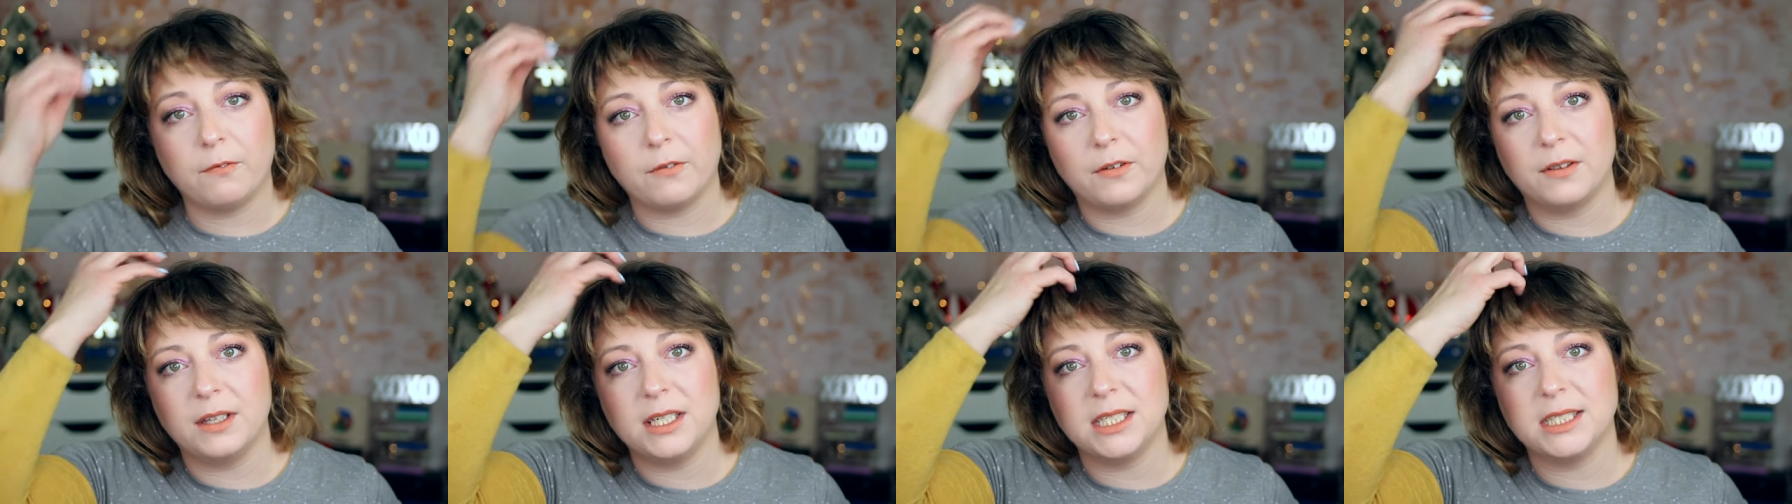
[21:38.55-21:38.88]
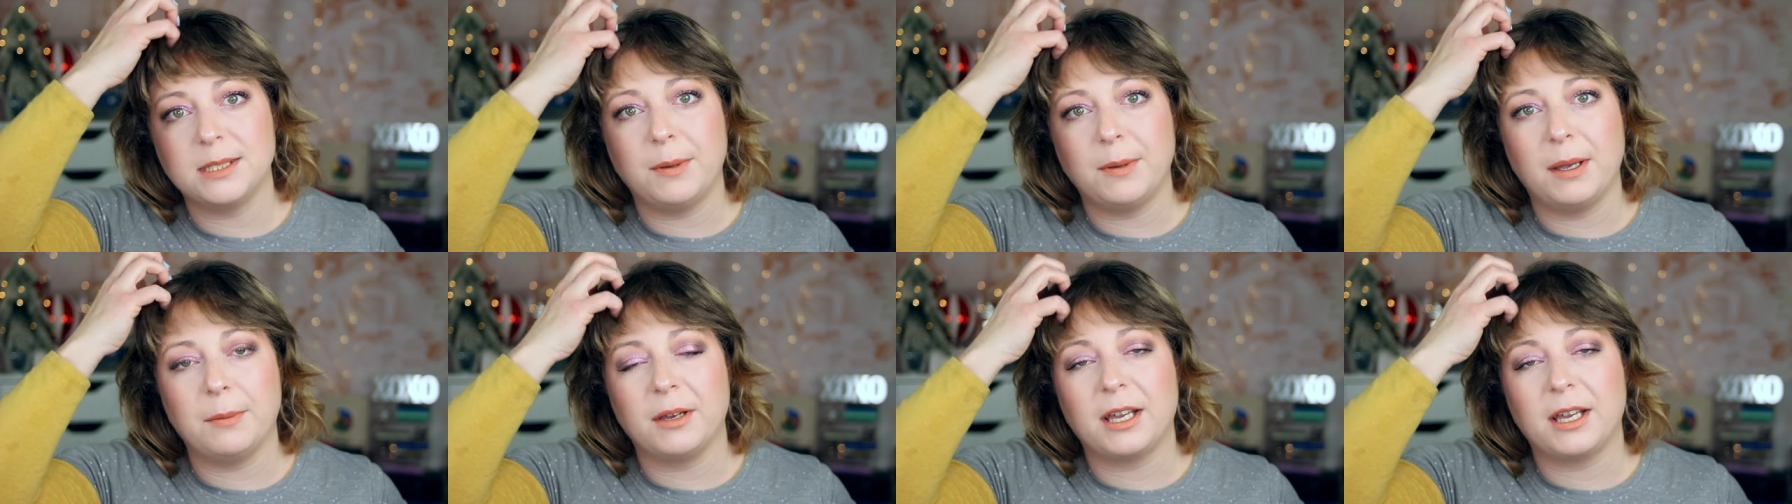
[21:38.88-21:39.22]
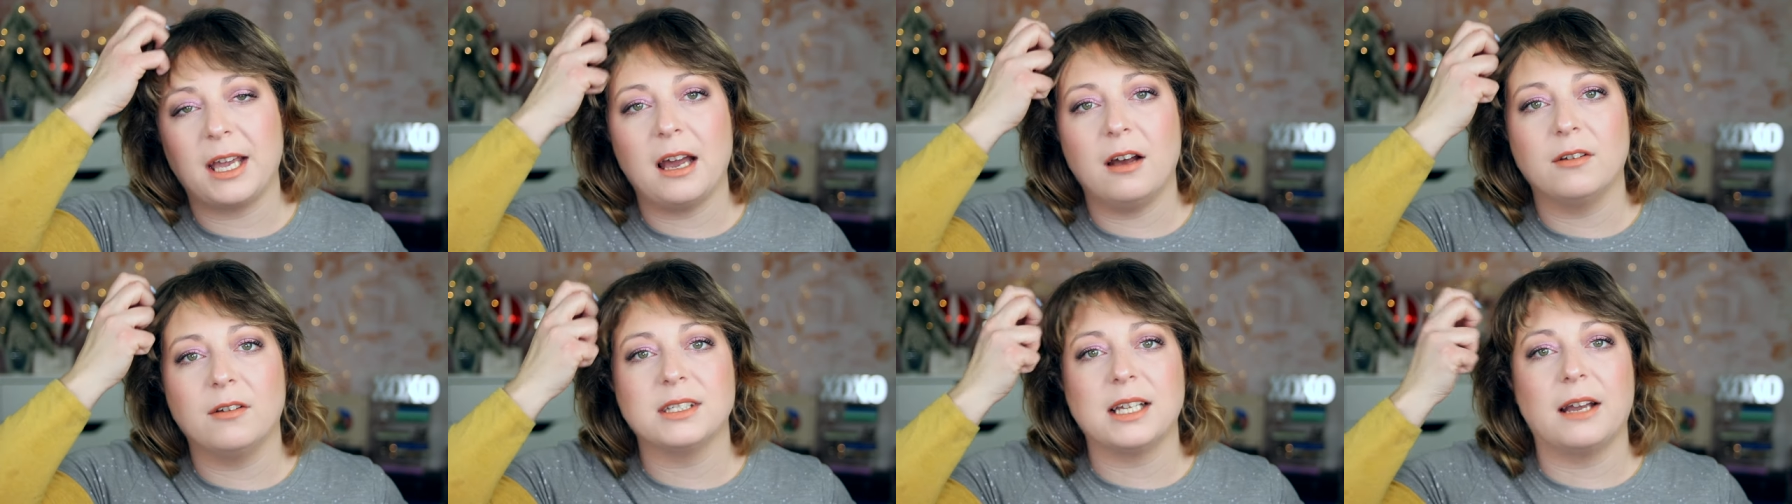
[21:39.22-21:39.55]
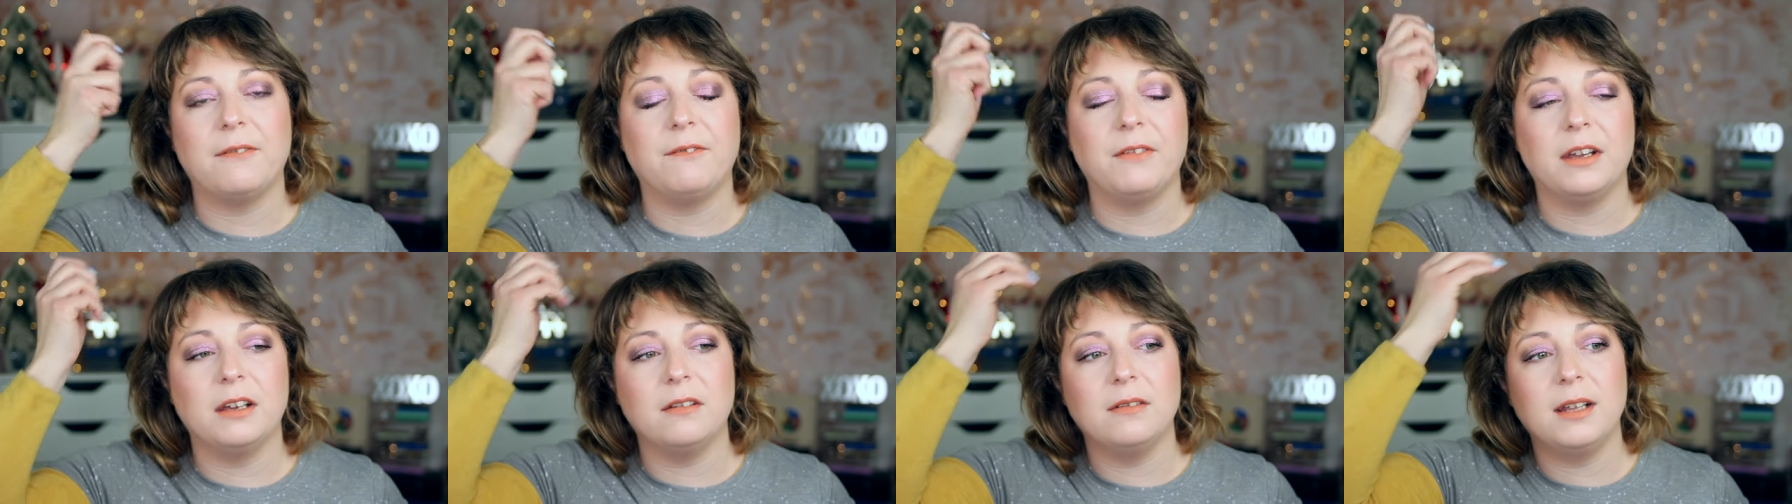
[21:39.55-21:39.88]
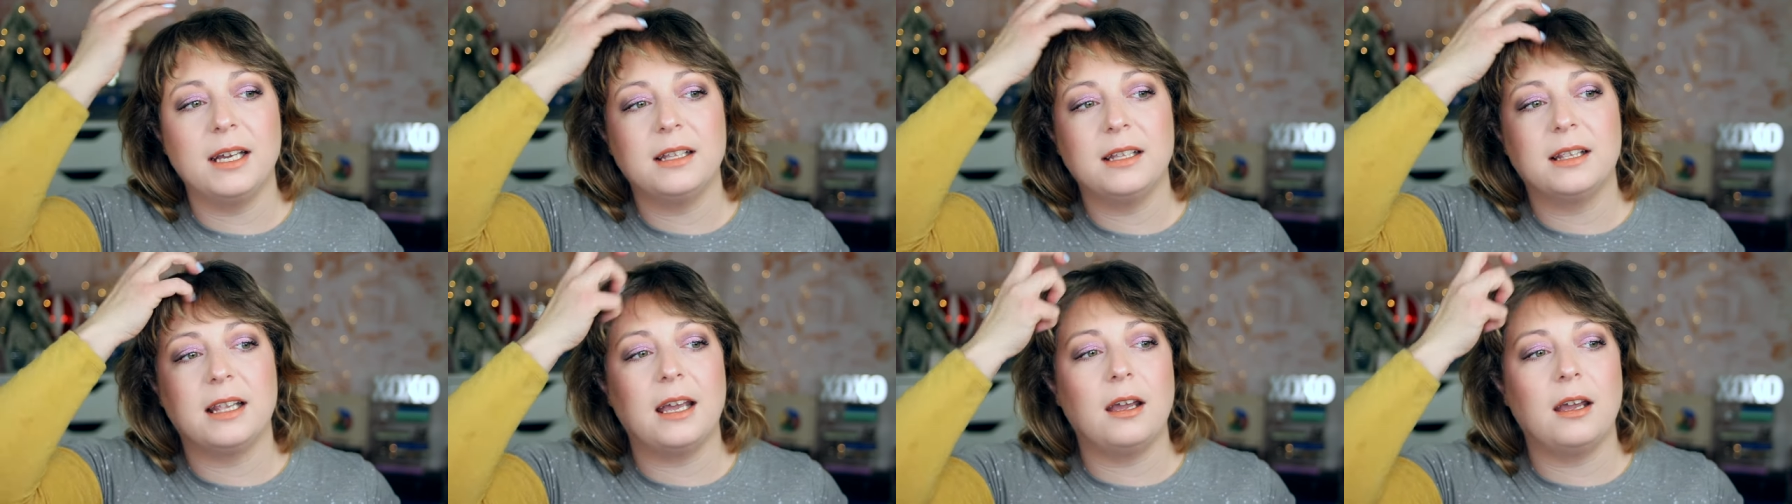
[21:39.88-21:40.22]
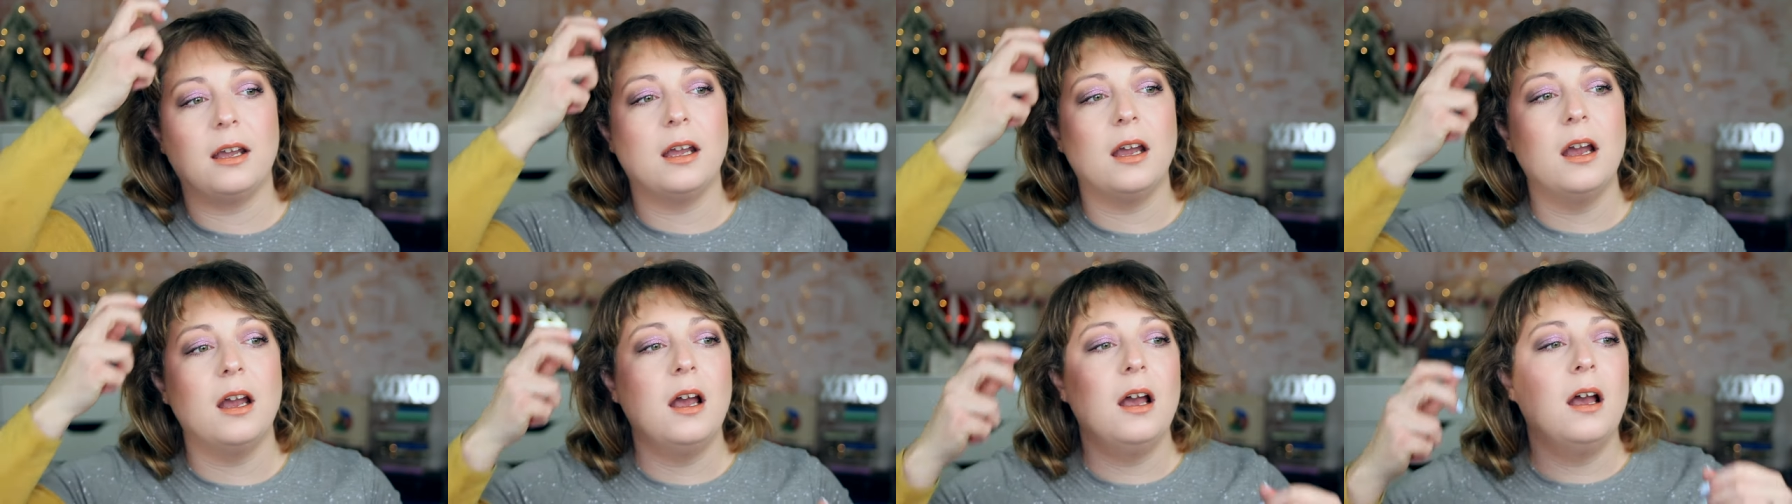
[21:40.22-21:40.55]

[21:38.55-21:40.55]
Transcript: for these spam accounts, I feel like they,